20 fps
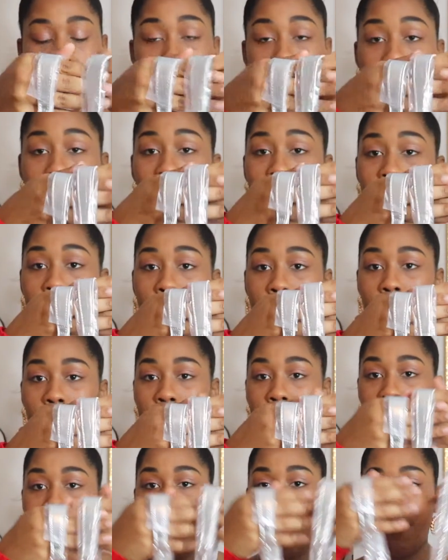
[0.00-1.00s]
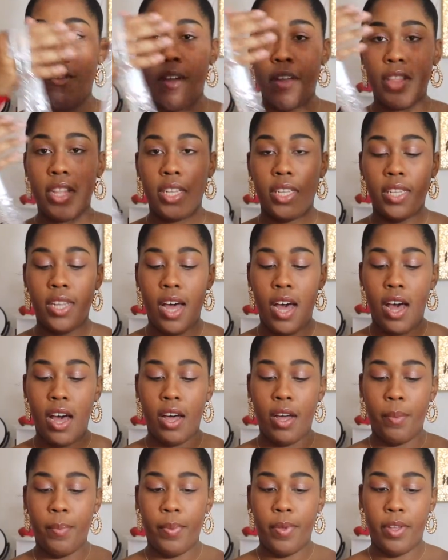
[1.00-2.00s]
Starts off with the leather at the
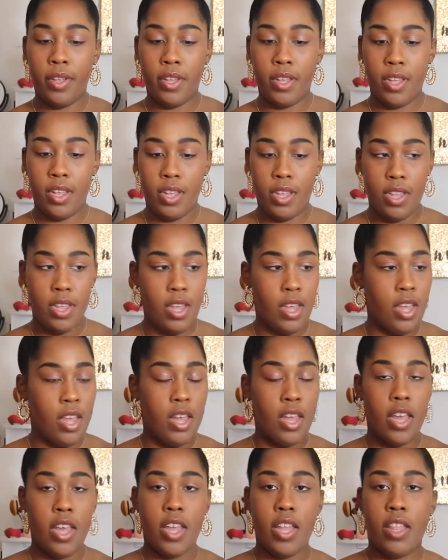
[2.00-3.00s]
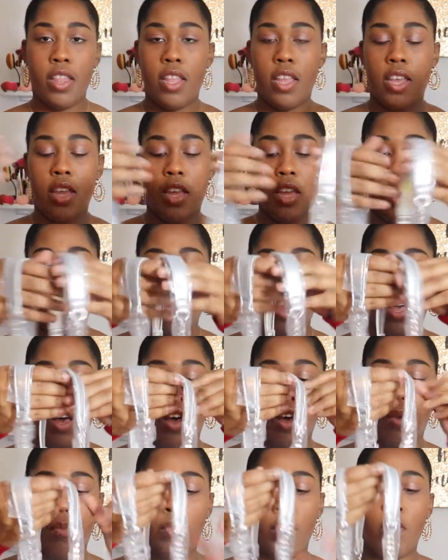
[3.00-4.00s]
top and then
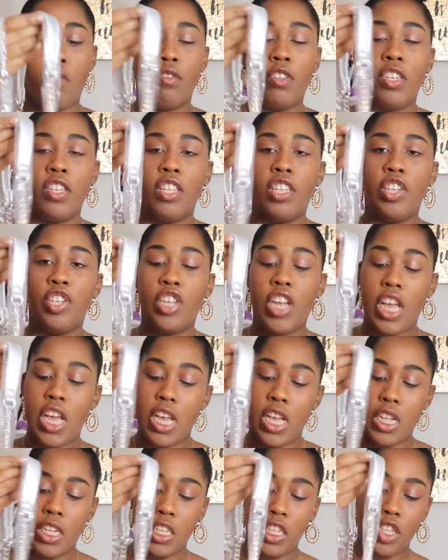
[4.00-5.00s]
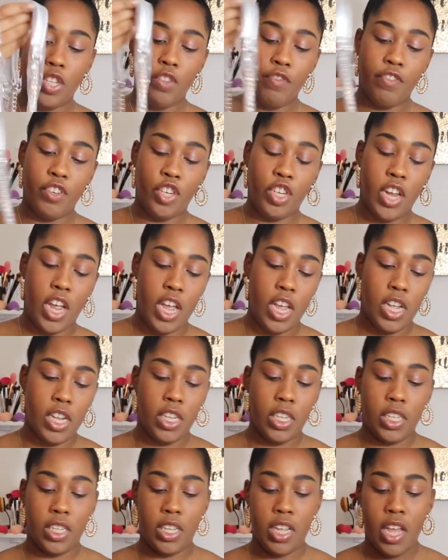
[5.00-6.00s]
goes into chains, silver
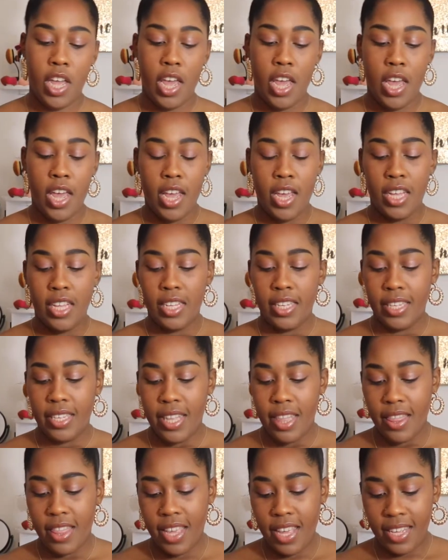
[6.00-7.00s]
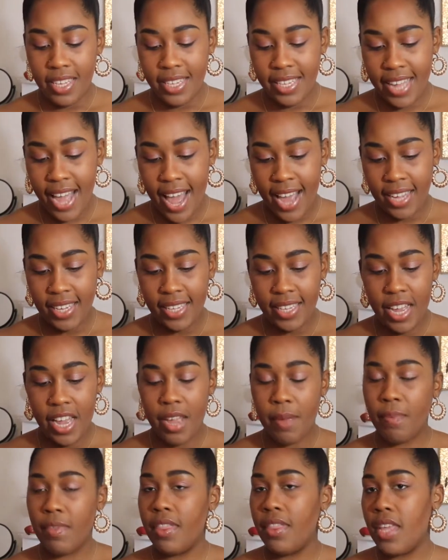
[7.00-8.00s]
chains. The exact
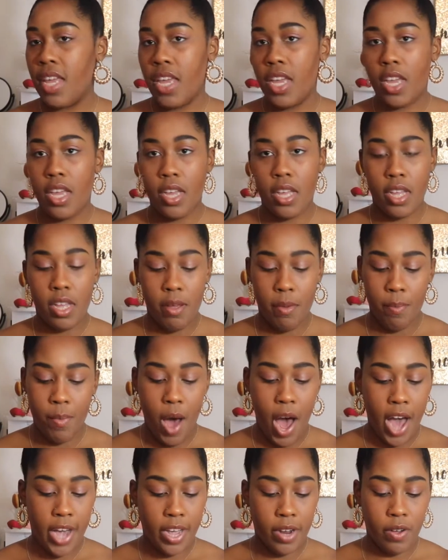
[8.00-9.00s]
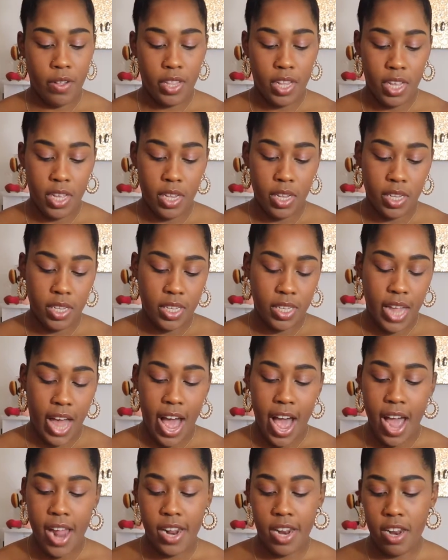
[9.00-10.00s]
same thing, pocket on the
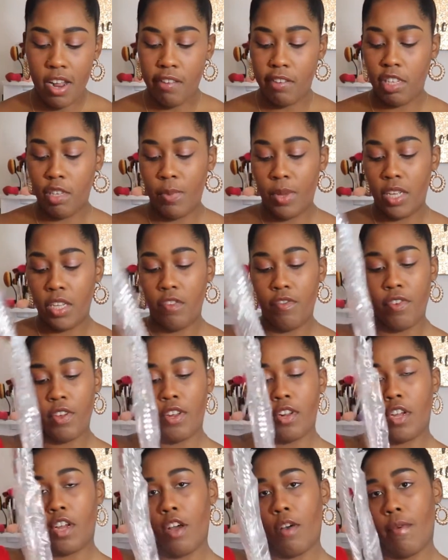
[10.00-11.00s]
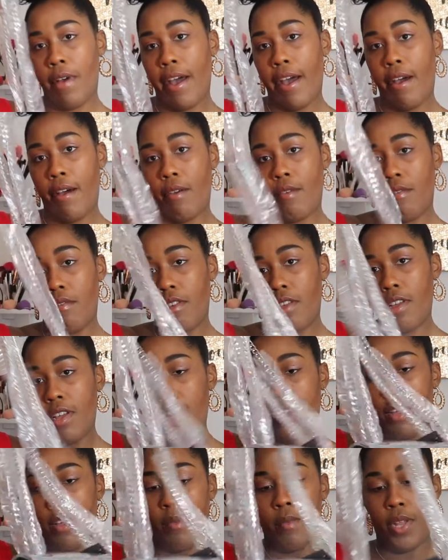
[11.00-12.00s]
inside, enough space for you to go out.
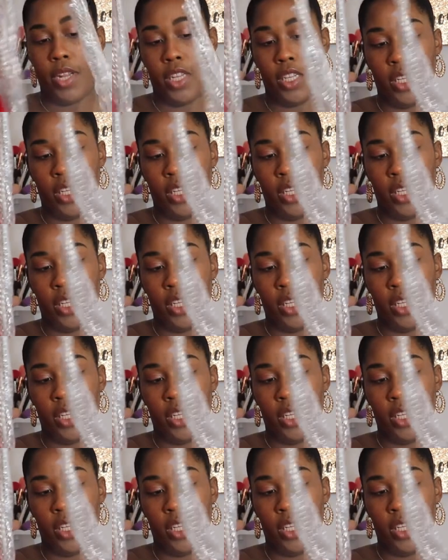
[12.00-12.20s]
But